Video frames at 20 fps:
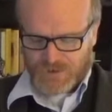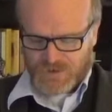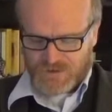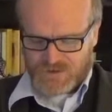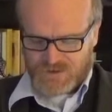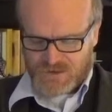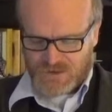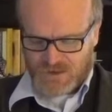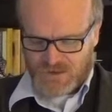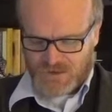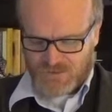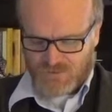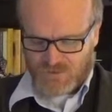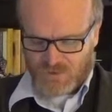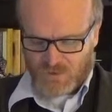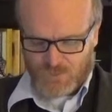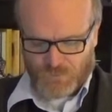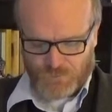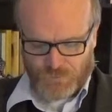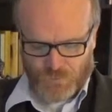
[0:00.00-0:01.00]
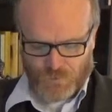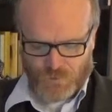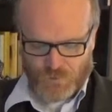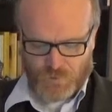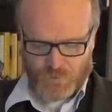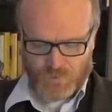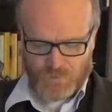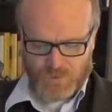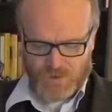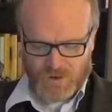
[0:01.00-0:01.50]
cylindrical
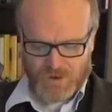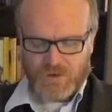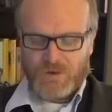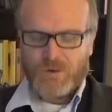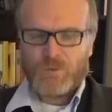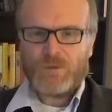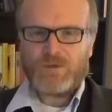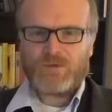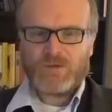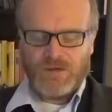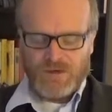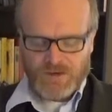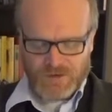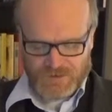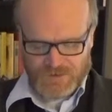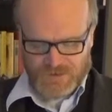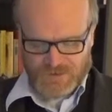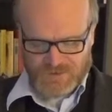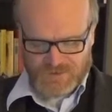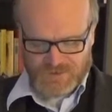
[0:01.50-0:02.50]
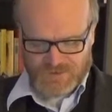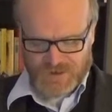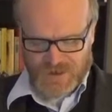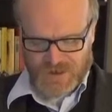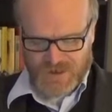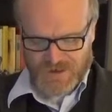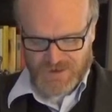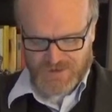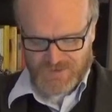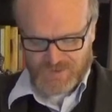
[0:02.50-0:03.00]
form with ink
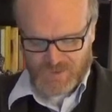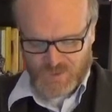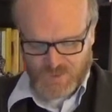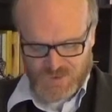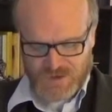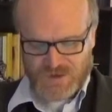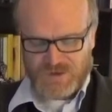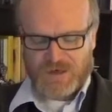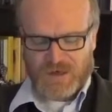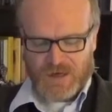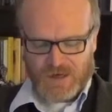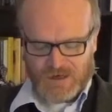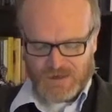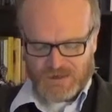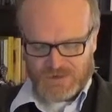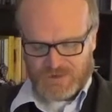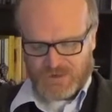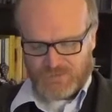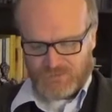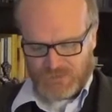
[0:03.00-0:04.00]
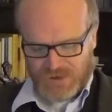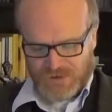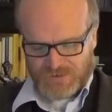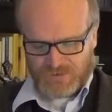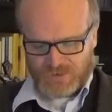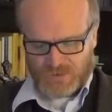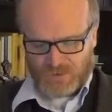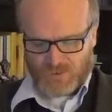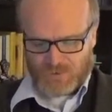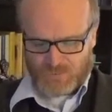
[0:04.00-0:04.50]
inside, usually cased in
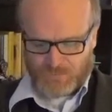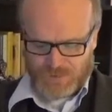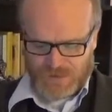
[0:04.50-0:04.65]
metal or